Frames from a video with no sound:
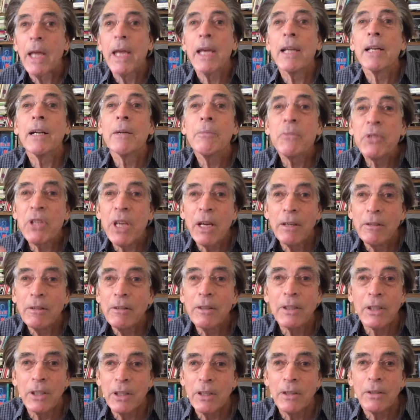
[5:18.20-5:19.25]
and I'm
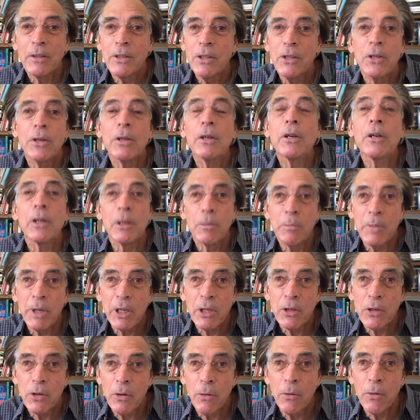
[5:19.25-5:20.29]
telling you, you're going to be
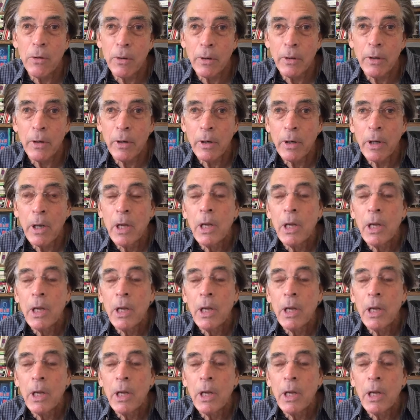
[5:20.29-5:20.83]
cured.